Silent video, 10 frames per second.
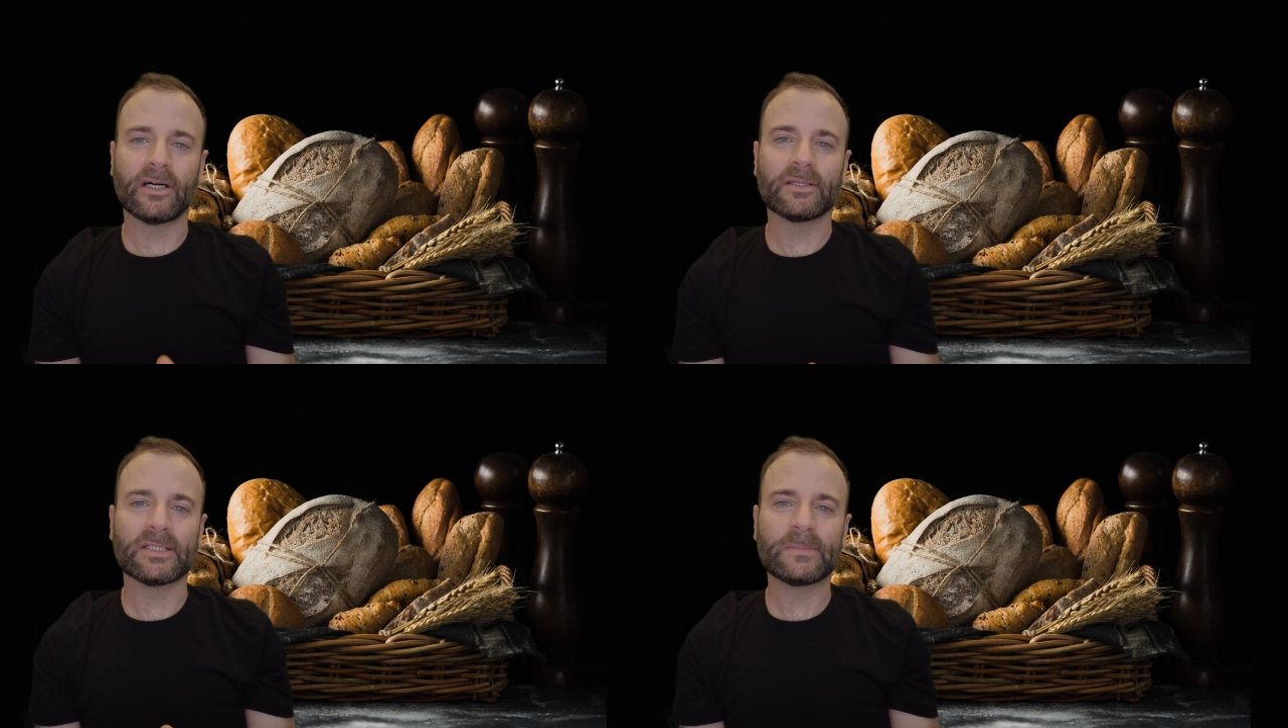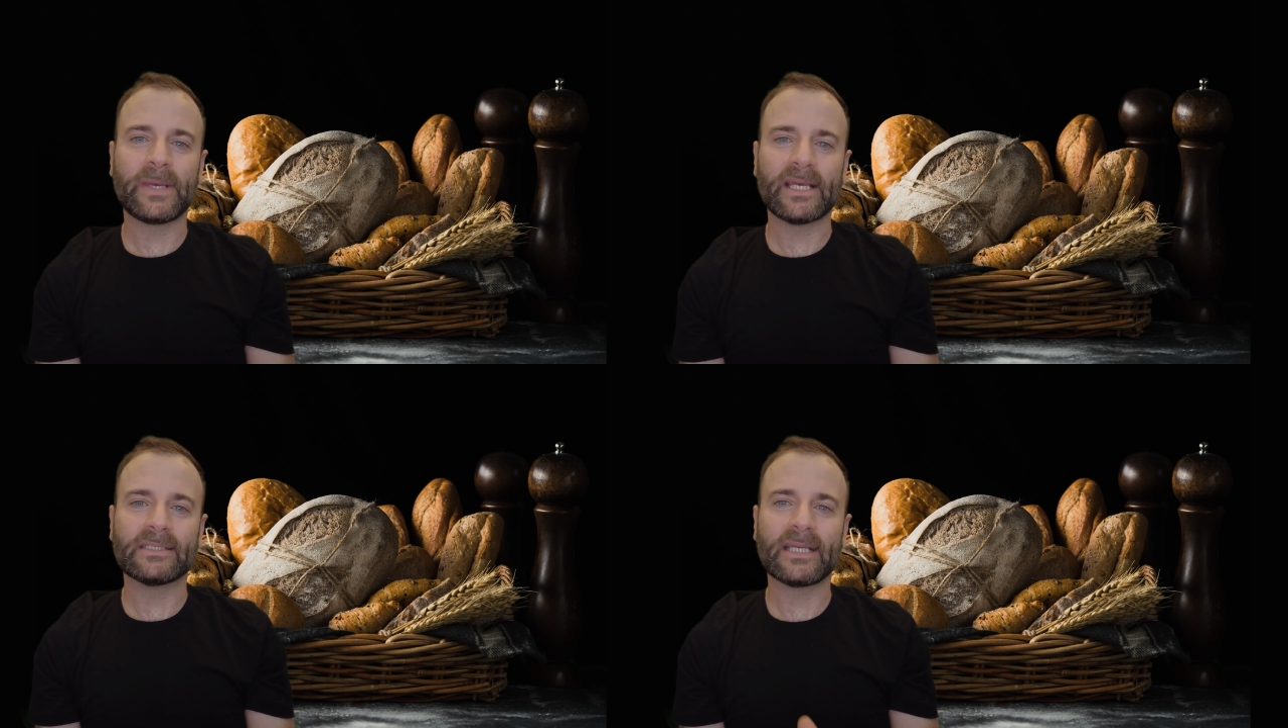on the
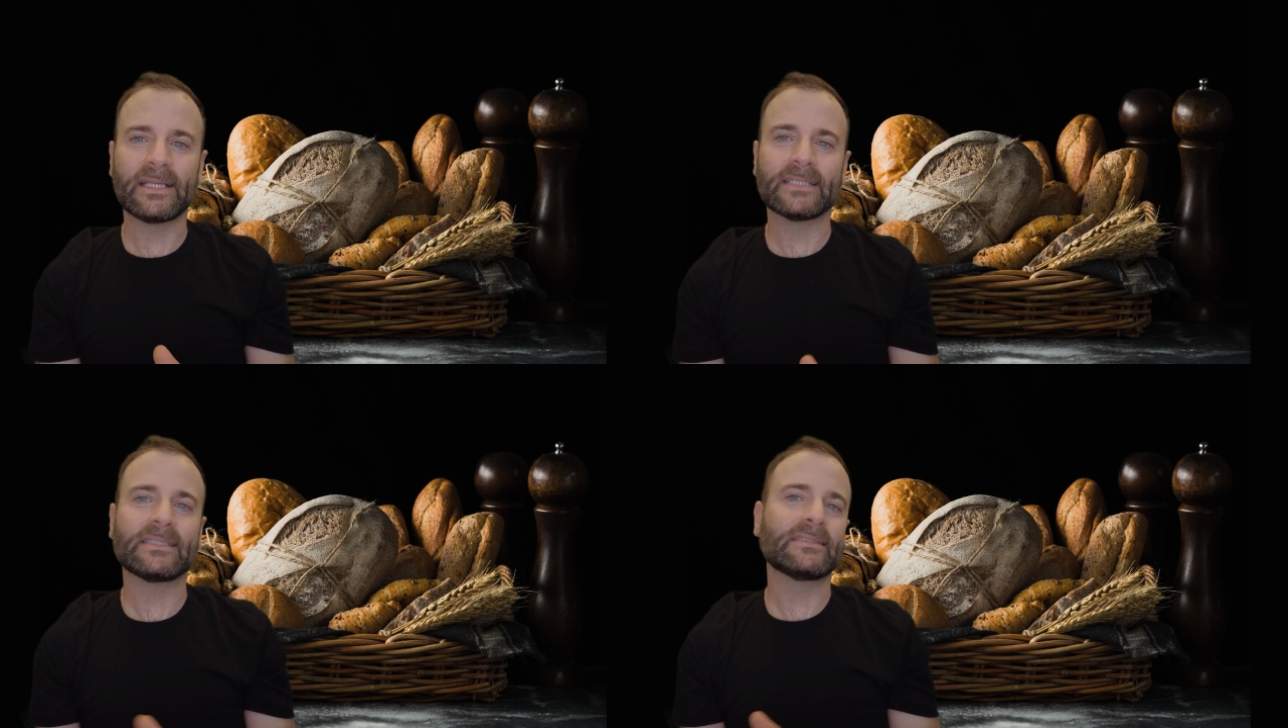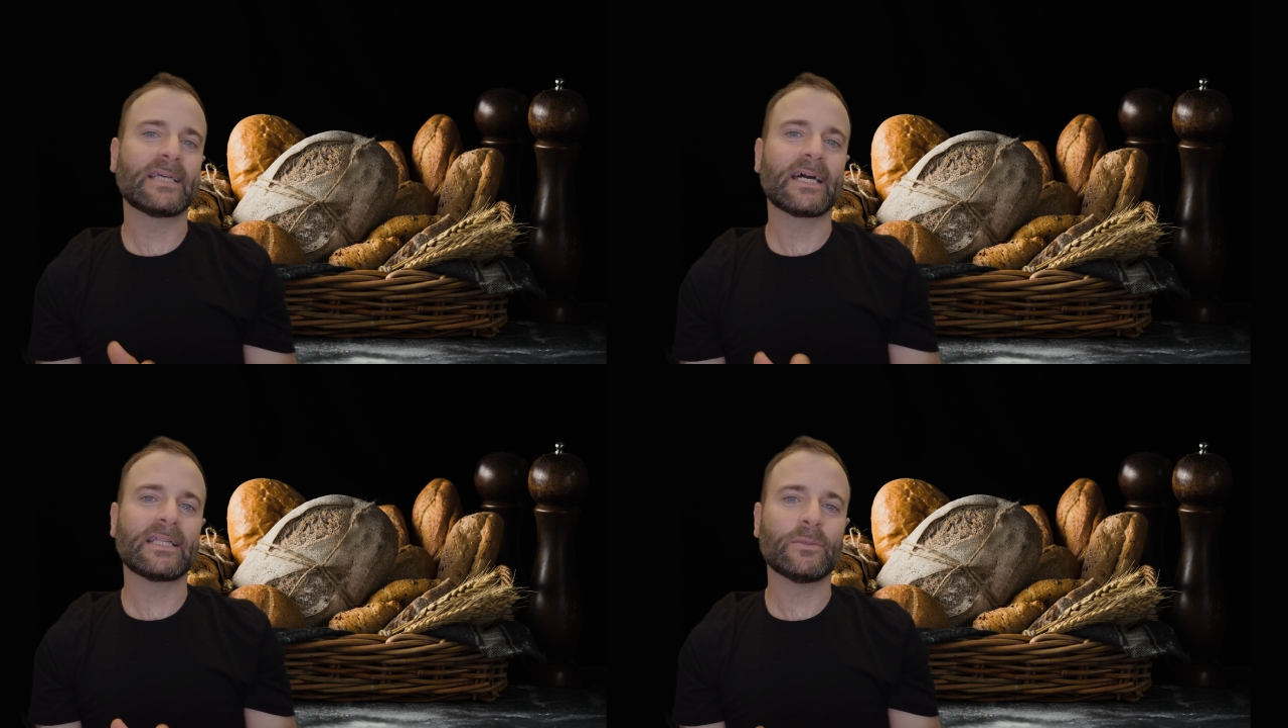space. And that's
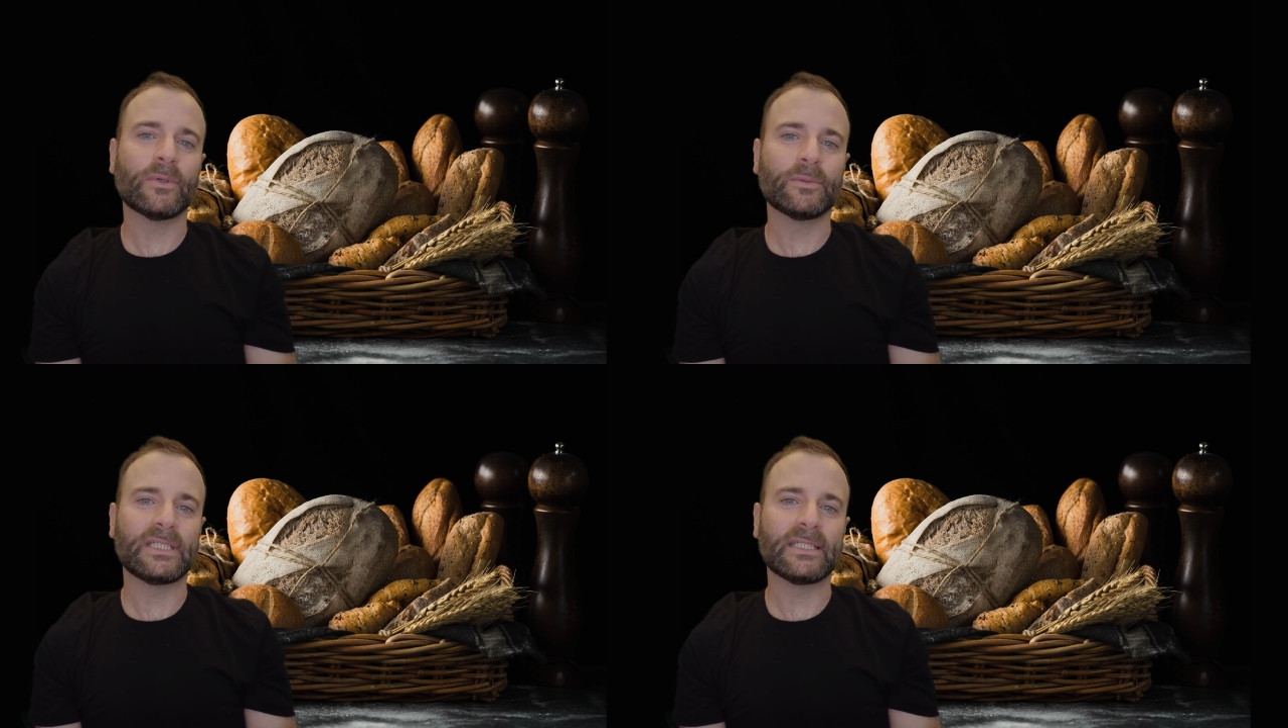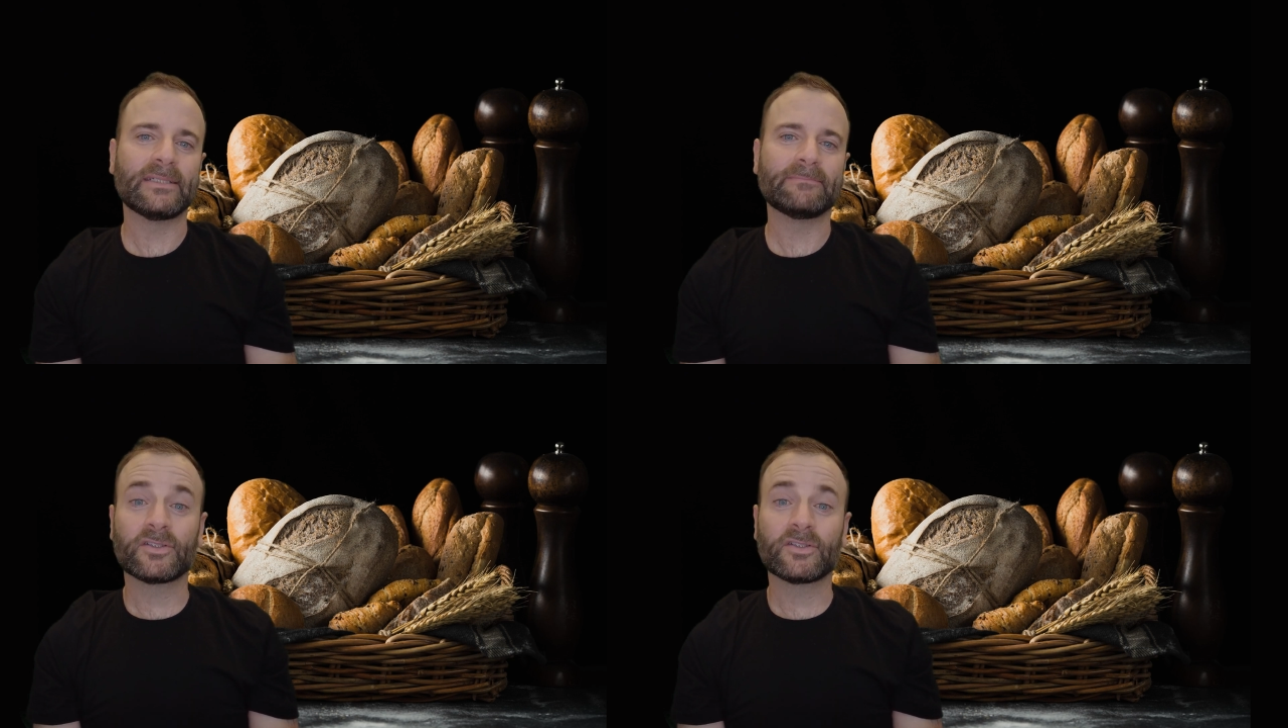exactly what we did.